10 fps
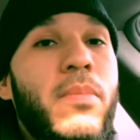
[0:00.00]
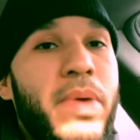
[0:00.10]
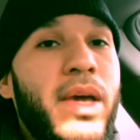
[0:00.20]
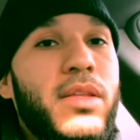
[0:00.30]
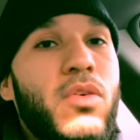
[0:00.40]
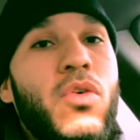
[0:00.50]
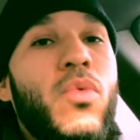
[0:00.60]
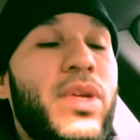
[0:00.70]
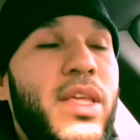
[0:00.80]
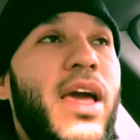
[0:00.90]
picked or
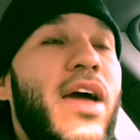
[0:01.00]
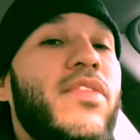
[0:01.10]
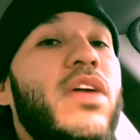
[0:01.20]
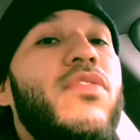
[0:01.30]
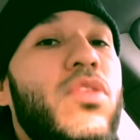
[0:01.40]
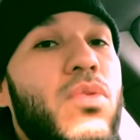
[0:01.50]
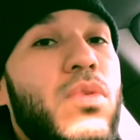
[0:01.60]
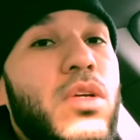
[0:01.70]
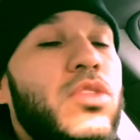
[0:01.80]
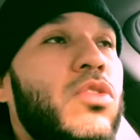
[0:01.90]
what they have given you.
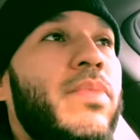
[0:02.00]
So